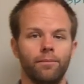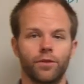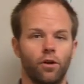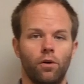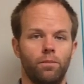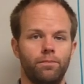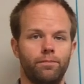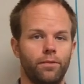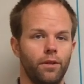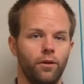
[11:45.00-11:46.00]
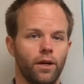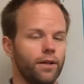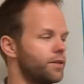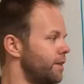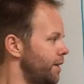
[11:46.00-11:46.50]
So the
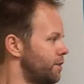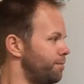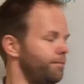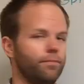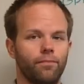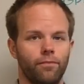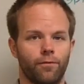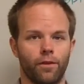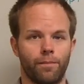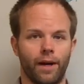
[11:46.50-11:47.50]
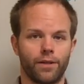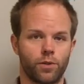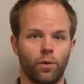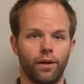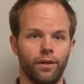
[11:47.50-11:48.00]
United States, for the
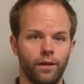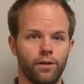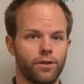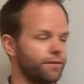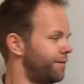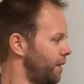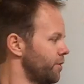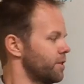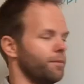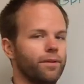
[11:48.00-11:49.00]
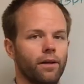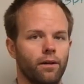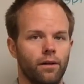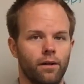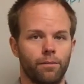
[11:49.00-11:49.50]
past 20 years, follows
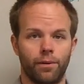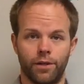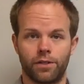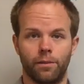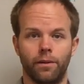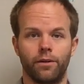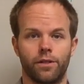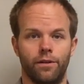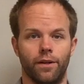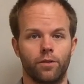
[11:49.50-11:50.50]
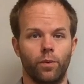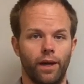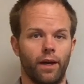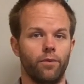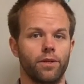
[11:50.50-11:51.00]
something pretty similar to this.
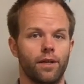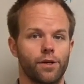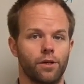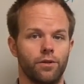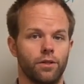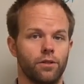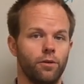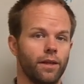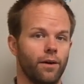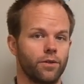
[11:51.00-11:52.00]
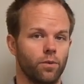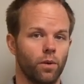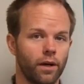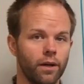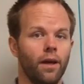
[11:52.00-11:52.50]
We had recessions in
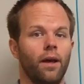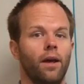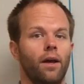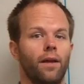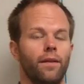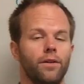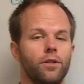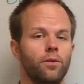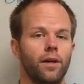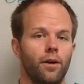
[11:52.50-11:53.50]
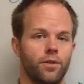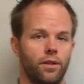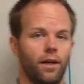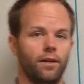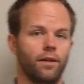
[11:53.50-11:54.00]
2001, and then
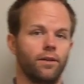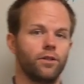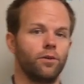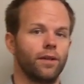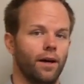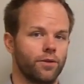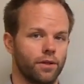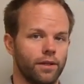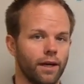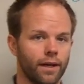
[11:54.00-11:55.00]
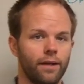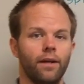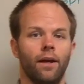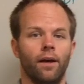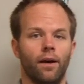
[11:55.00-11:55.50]
2008, and then
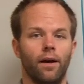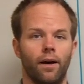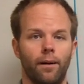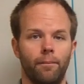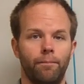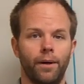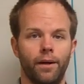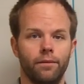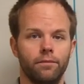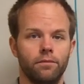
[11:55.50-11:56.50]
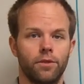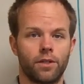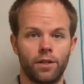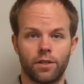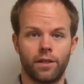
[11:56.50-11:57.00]
2009. But
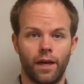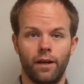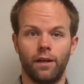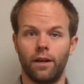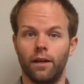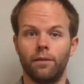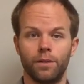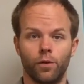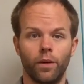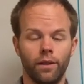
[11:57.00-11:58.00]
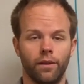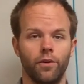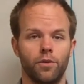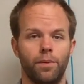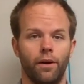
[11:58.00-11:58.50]
since then, and in between
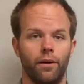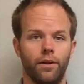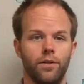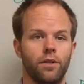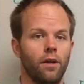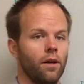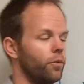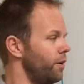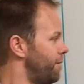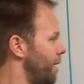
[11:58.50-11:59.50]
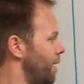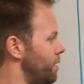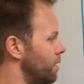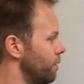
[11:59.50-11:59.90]
those periods, we've had